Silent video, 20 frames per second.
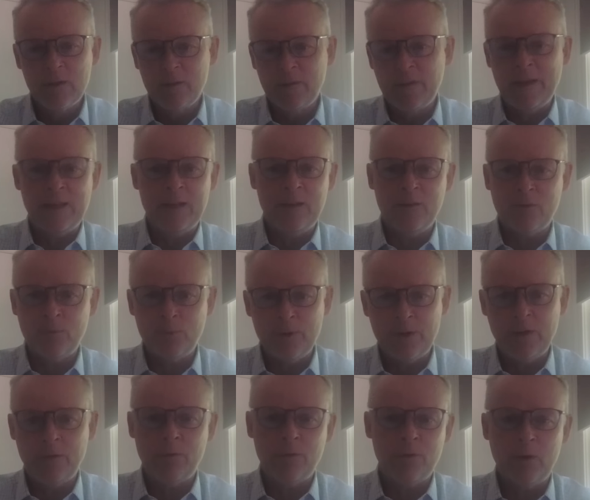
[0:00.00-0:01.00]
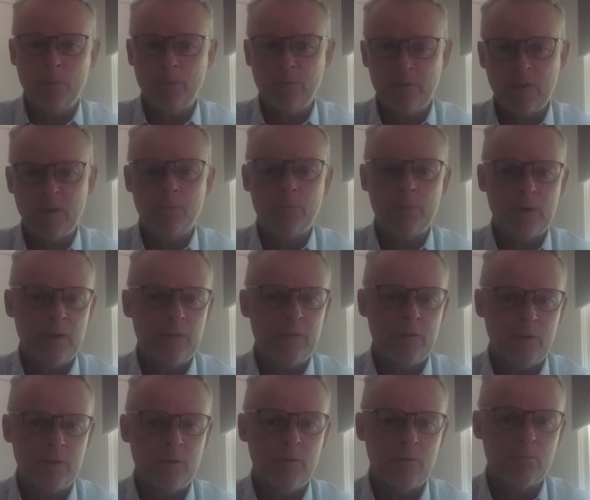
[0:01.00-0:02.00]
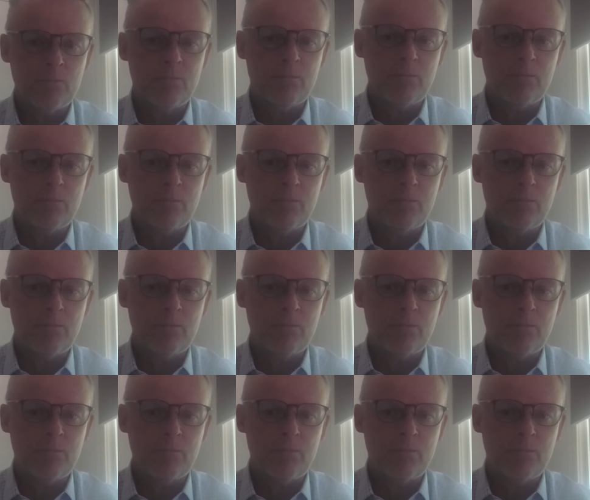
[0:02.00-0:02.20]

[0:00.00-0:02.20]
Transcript: 10, 20, 30%, but in the